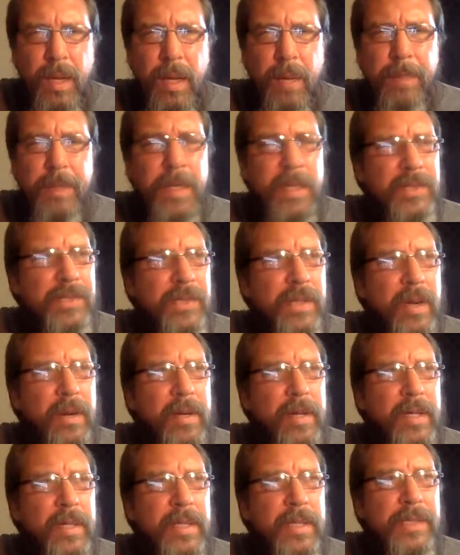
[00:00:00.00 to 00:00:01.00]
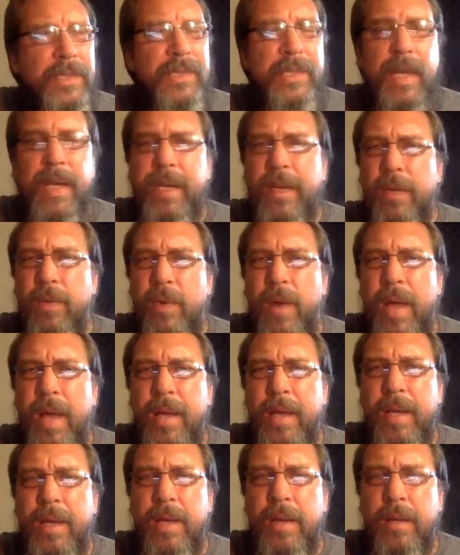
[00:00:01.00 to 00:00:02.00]
going to start a second
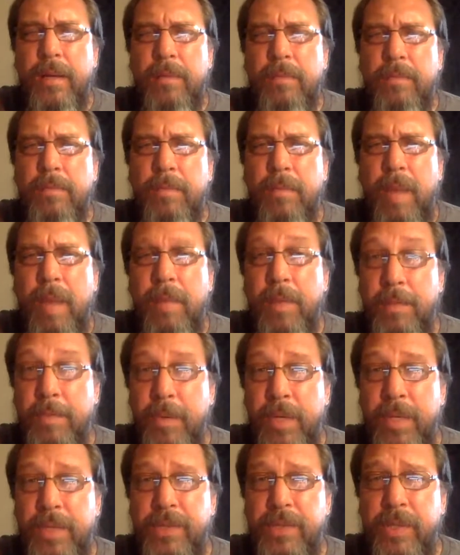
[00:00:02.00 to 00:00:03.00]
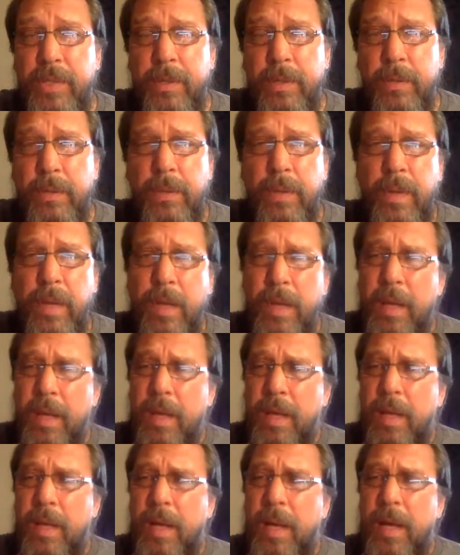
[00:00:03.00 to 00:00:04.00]
rack here probably pretty soon.
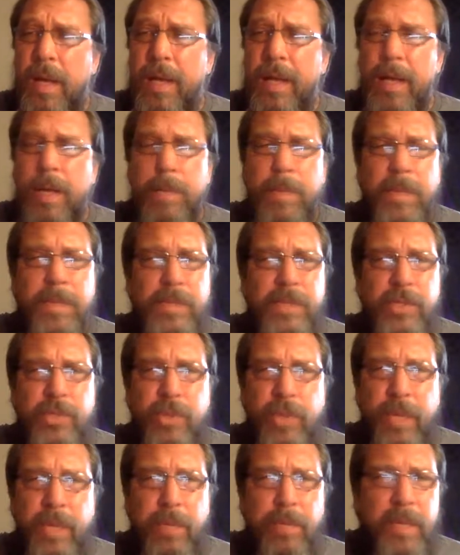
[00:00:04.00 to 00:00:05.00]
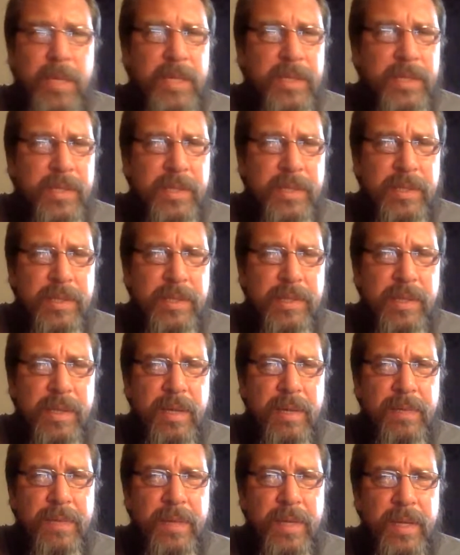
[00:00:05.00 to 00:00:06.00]
I got a bunch of drink mixes and
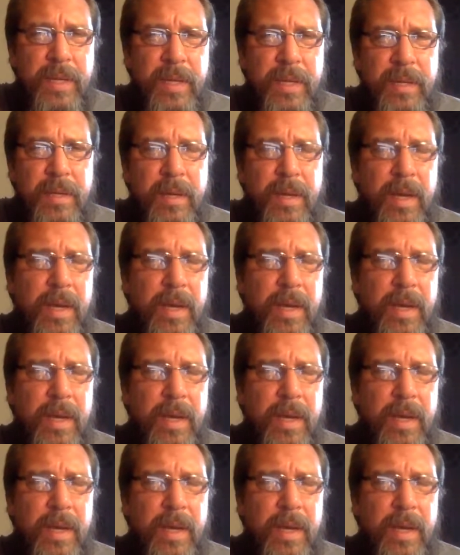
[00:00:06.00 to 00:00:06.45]
stuff in.